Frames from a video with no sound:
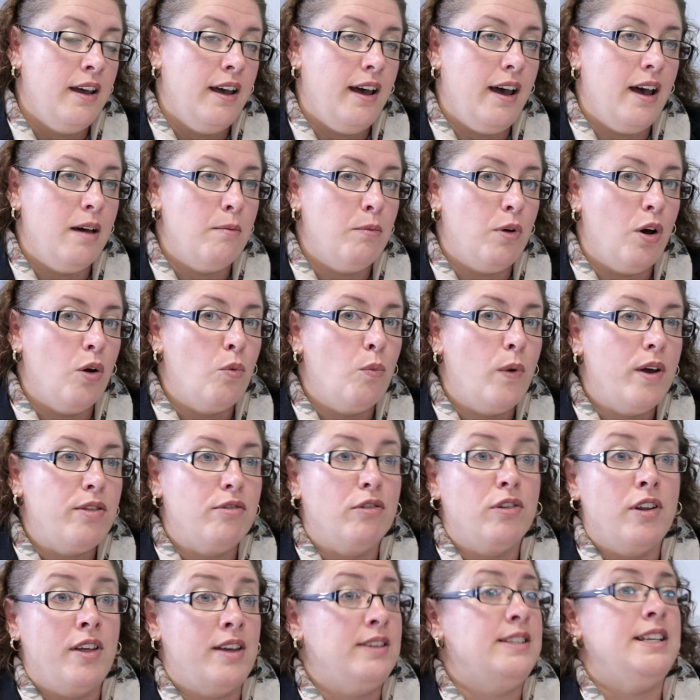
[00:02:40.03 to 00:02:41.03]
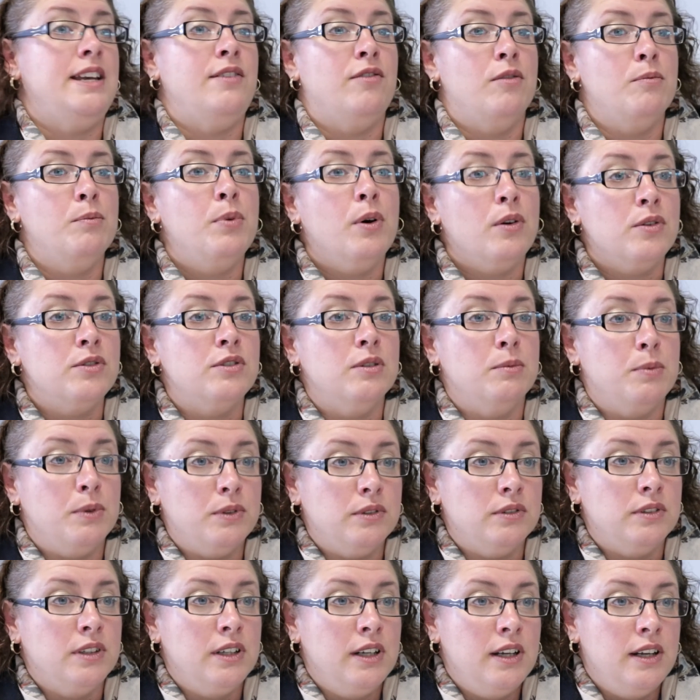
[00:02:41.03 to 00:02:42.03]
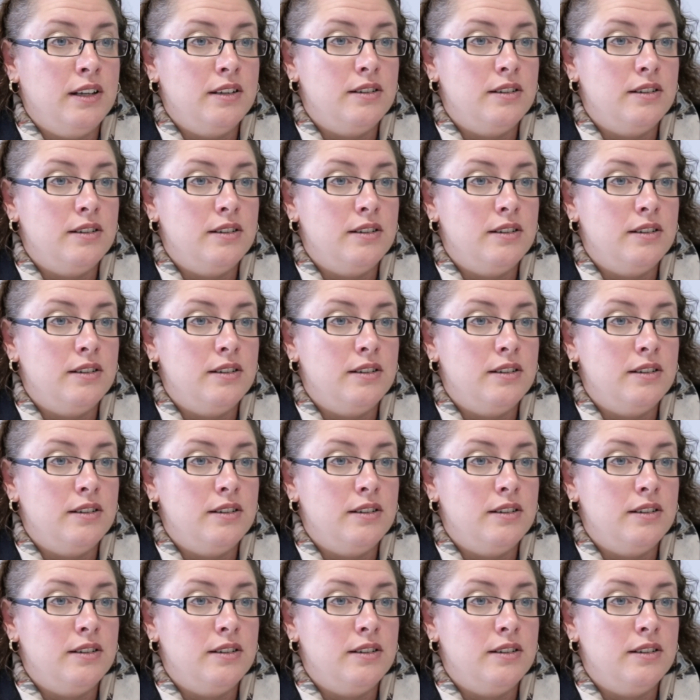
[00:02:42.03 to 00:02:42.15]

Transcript: and whether or not that's even possible.